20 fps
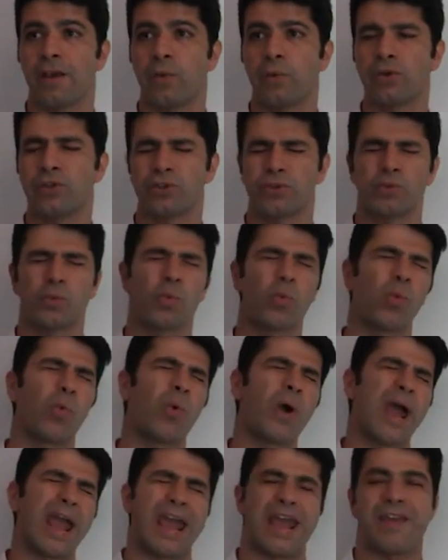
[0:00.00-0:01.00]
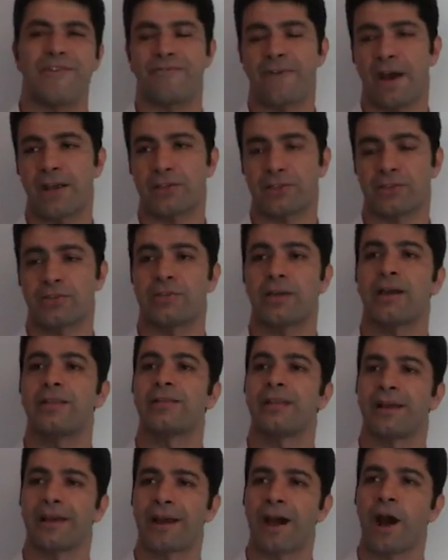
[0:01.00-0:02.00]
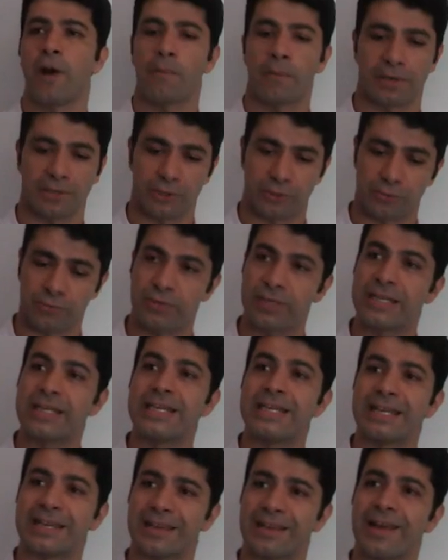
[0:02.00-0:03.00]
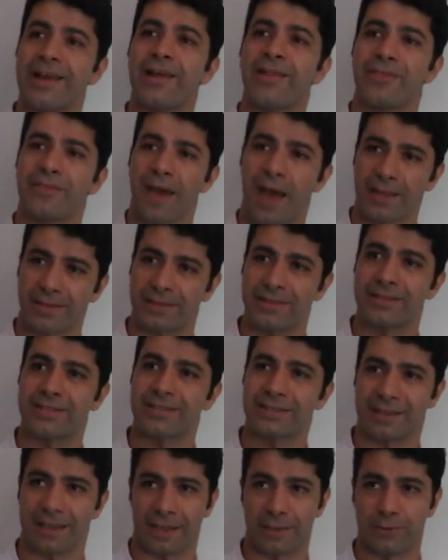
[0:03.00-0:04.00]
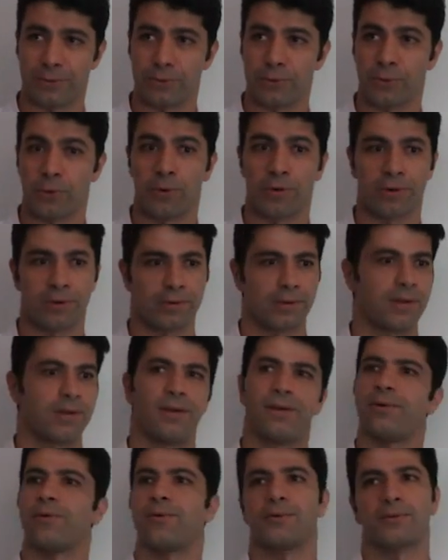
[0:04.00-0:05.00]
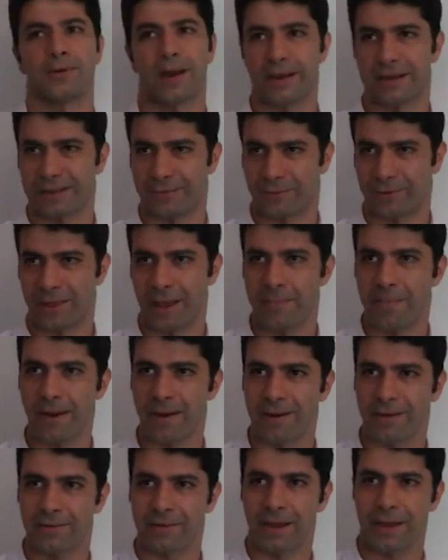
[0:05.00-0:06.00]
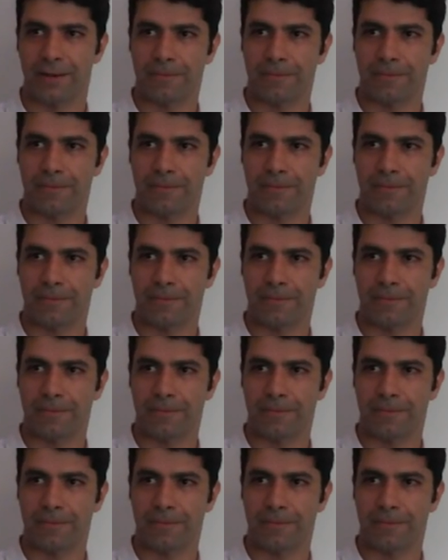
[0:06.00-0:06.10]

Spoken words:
which is way faster than like how much reading that this can do, or writing for that matter, right?